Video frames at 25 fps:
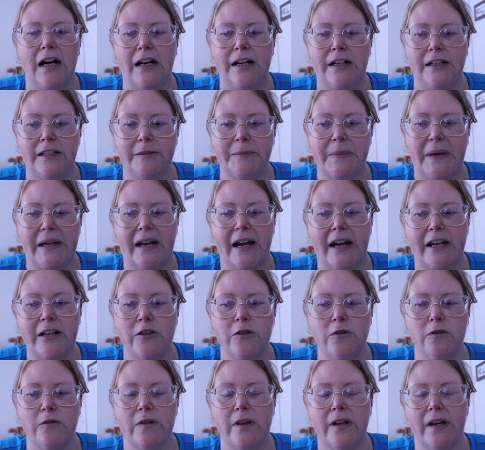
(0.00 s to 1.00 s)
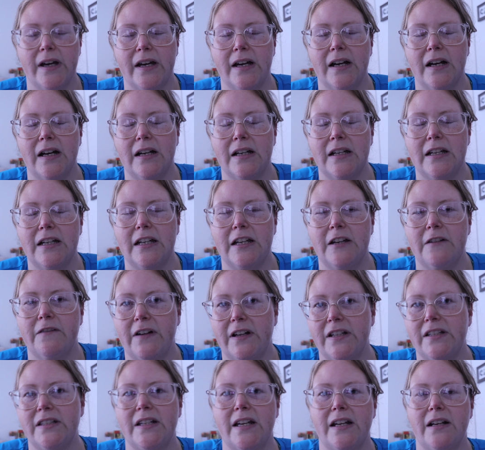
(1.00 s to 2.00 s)
um, and I knew that if
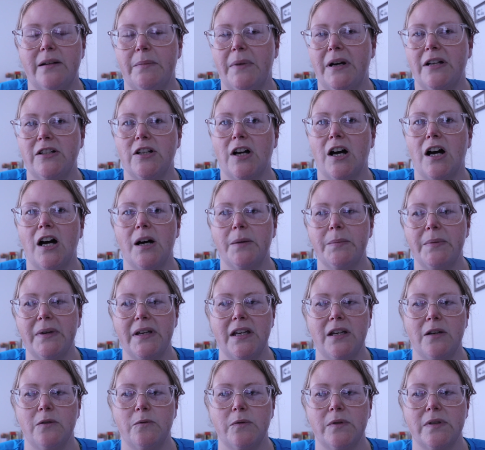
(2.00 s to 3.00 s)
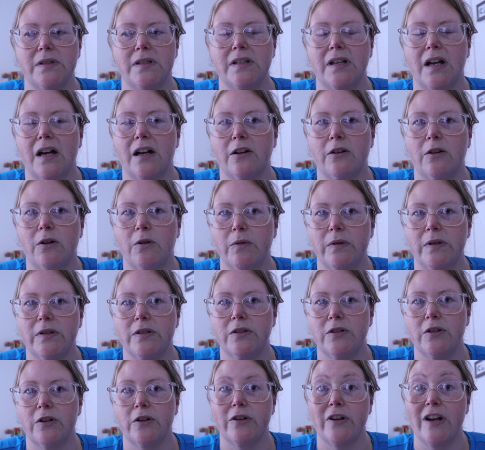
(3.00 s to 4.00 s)
I stayed at my job, it was not going
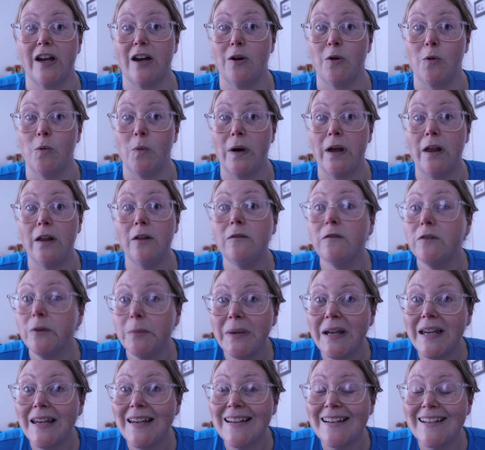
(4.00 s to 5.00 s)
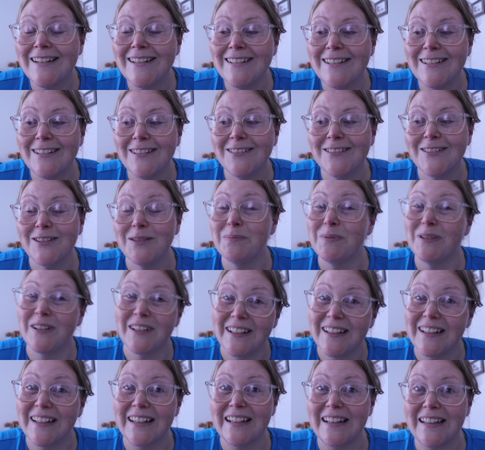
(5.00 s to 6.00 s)
to turn out well for me to put
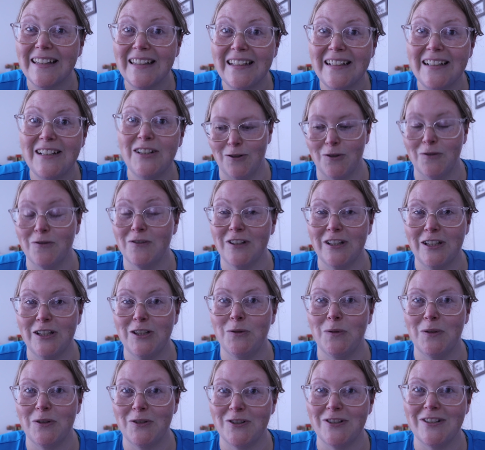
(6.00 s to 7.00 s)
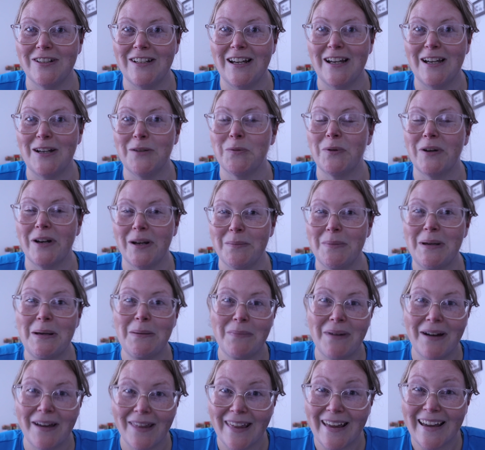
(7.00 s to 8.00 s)
it lightly. Hopefully you understand what I
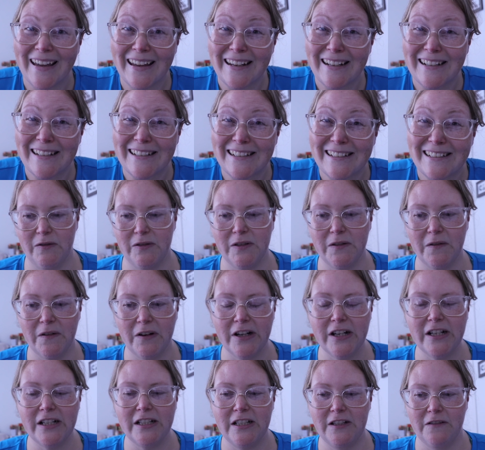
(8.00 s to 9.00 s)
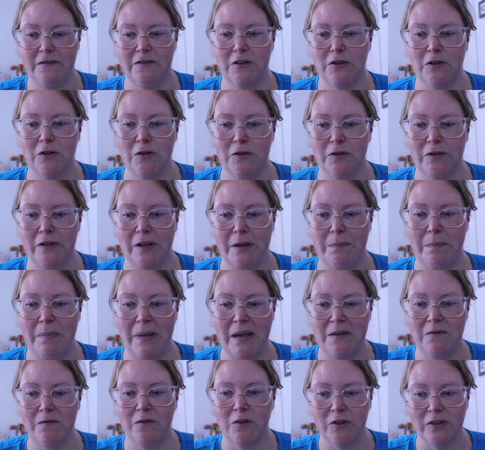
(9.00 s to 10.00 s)
mean by that. It was a very difficult and
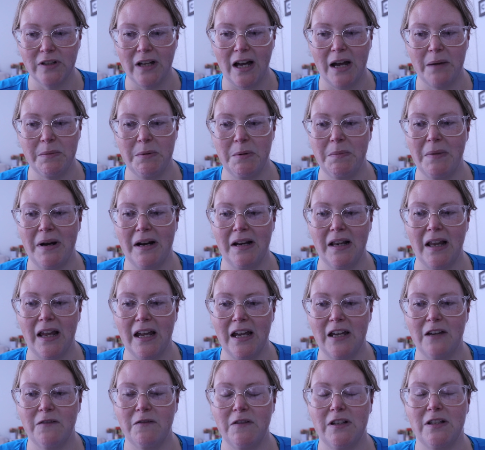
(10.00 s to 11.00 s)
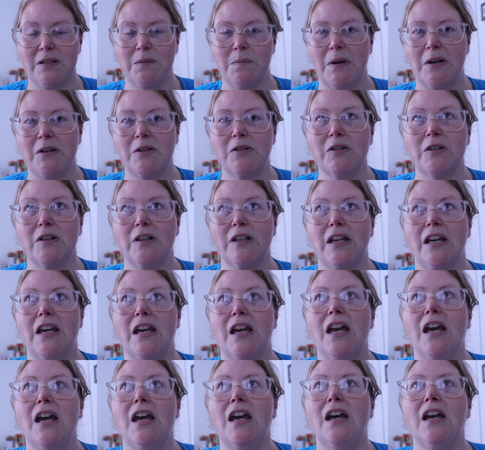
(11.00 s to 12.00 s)
painful time in my life,
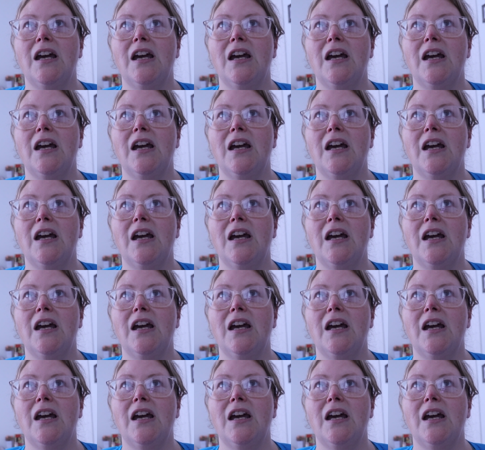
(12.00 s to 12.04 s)
especially